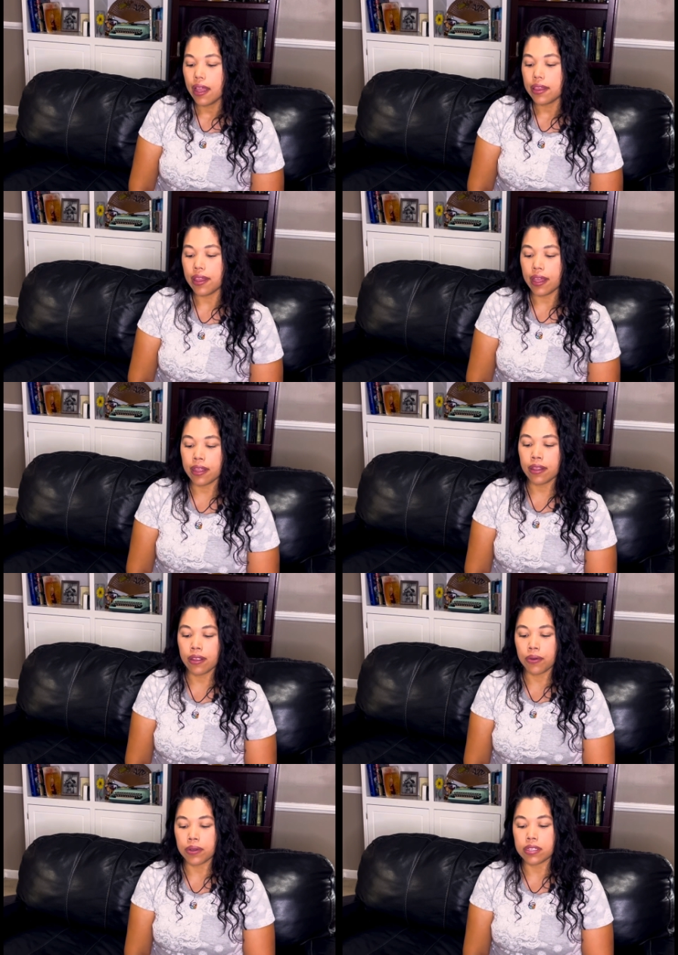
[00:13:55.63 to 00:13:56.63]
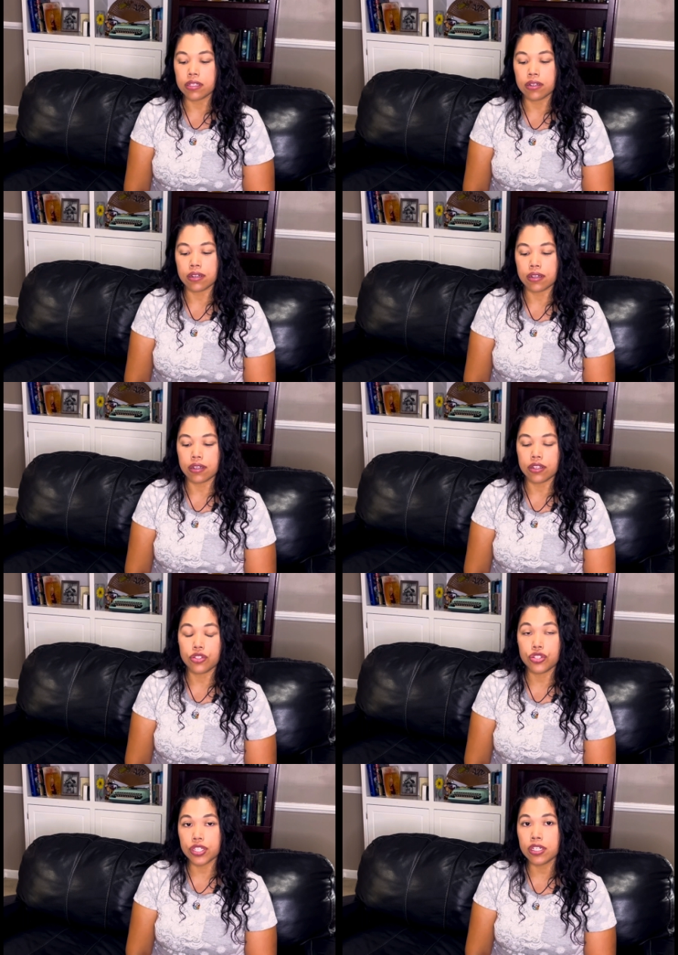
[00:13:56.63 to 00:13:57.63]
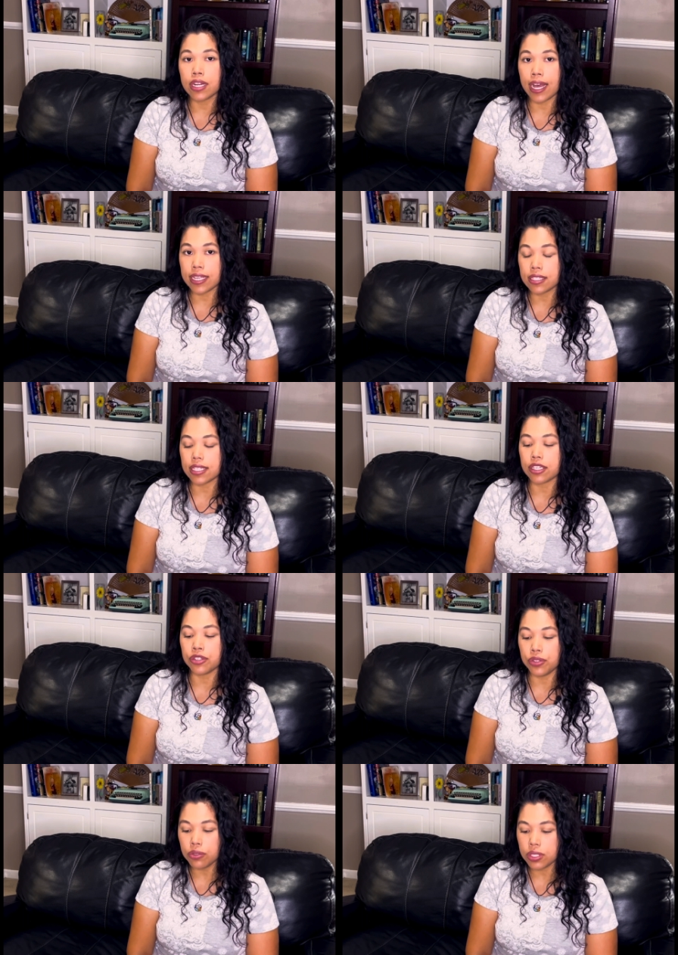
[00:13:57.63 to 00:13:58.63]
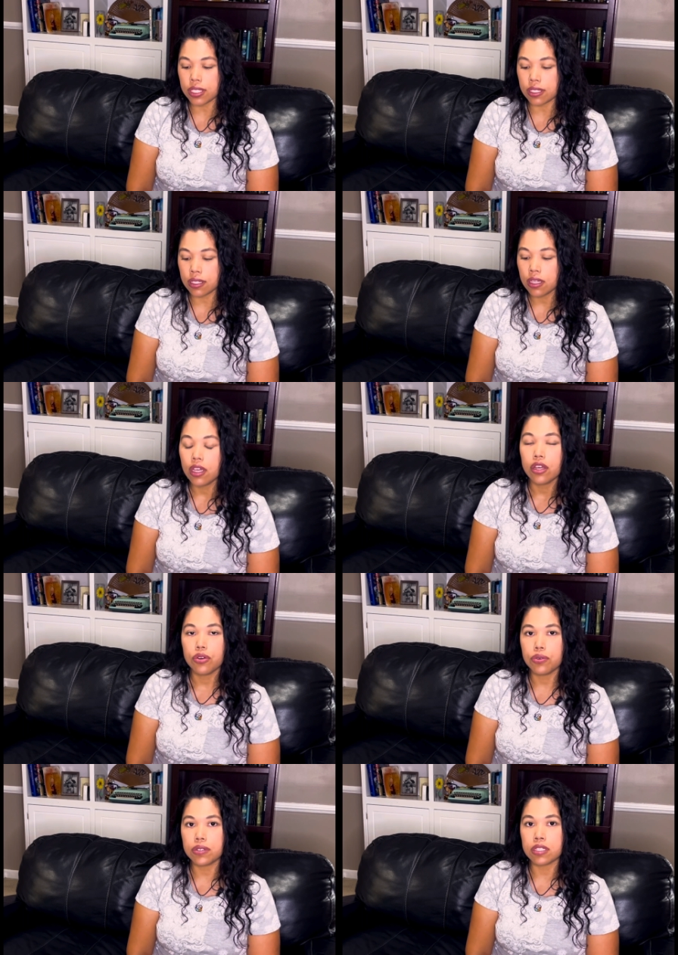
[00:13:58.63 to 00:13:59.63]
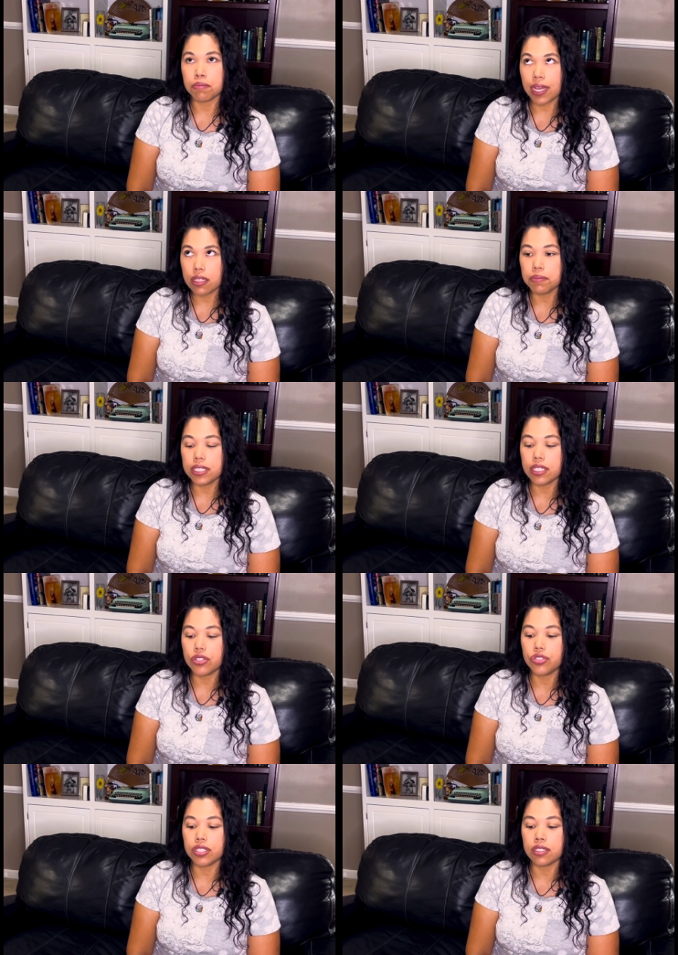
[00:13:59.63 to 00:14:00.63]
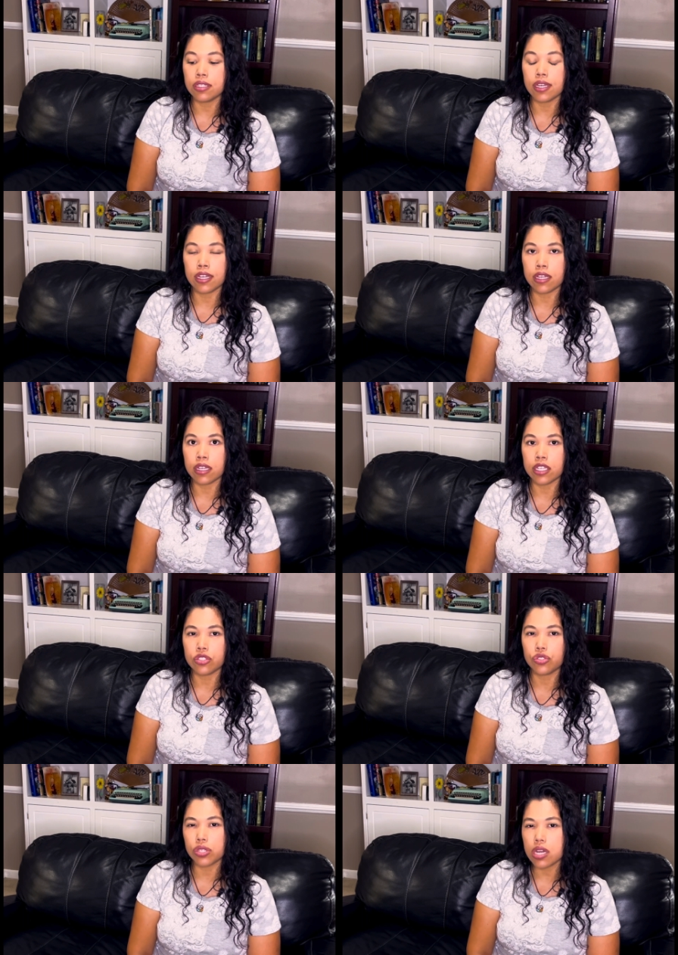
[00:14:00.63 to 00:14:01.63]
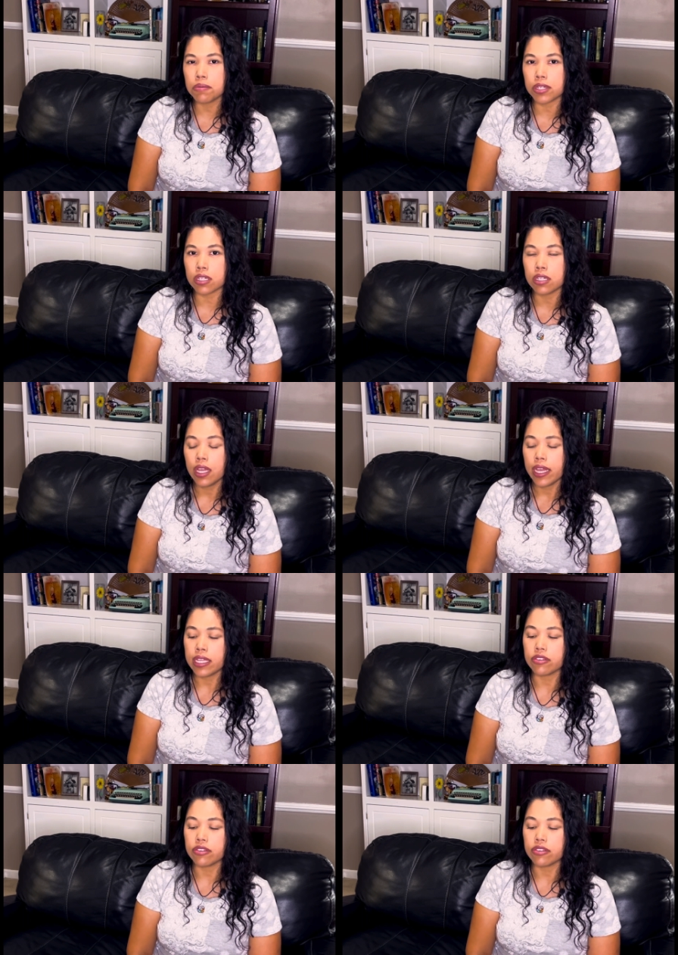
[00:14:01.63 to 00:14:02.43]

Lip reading: Then there was Sir Isaac Newton, who was a mathematician, astronomer, and a